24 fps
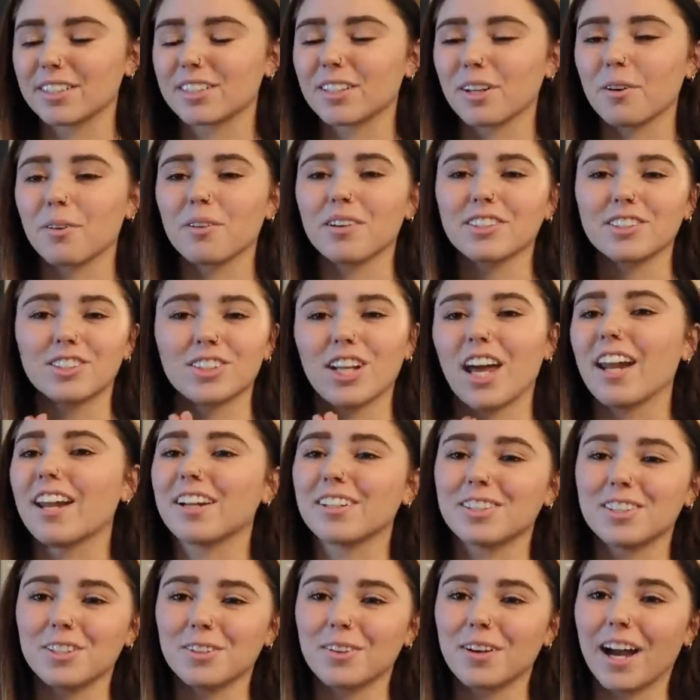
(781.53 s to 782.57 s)
So shout
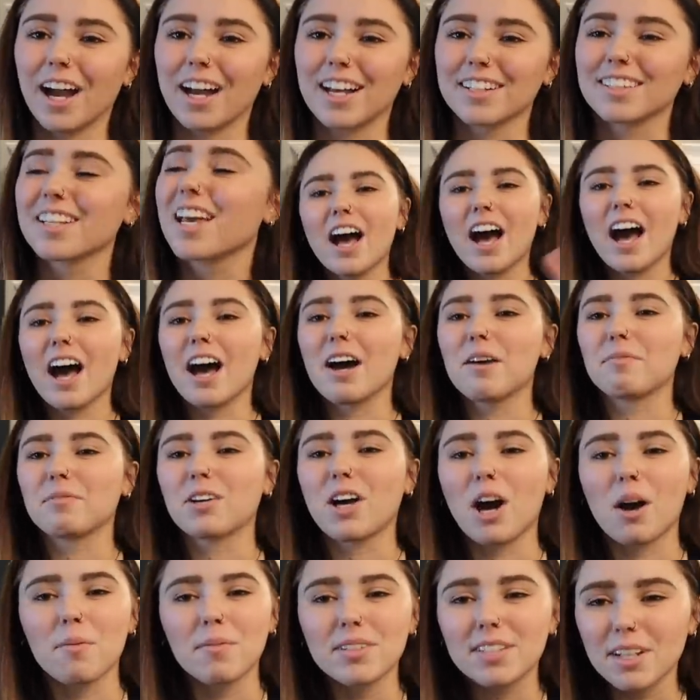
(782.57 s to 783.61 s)
out to you guys. Um,
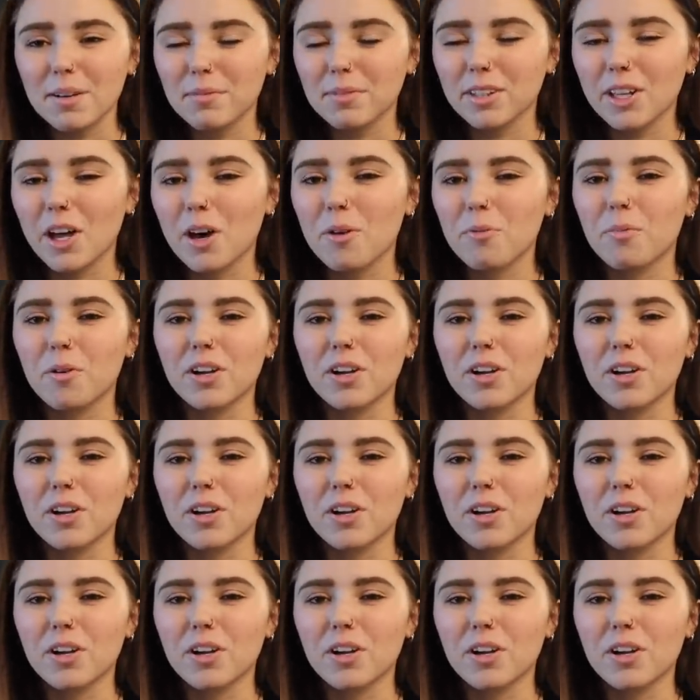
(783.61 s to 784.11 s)
comment down below,